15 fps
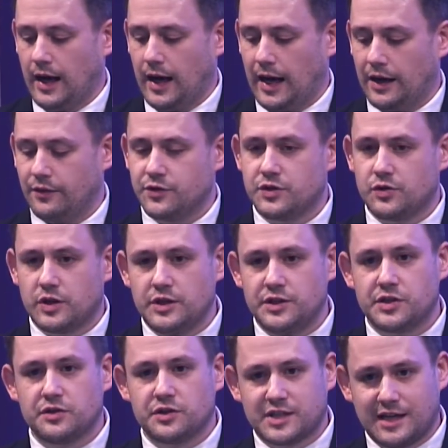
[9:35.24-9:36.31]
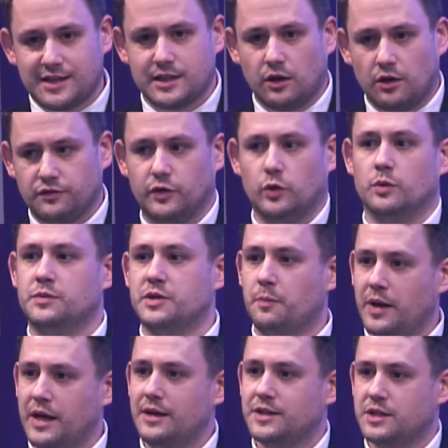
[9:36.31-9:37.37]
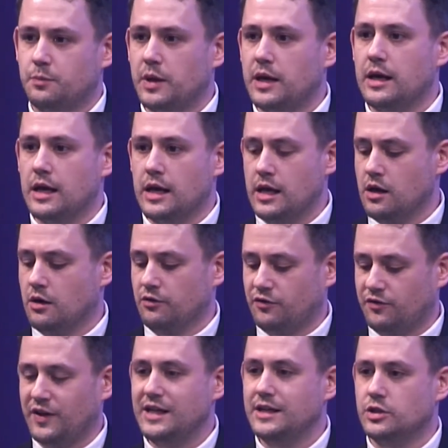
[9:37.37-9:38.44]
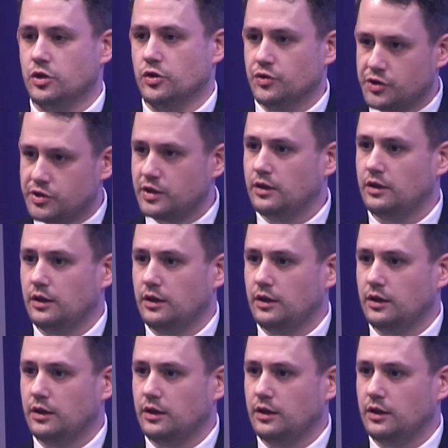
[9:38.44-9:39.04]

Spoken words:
And these satellite forums appear to be feeders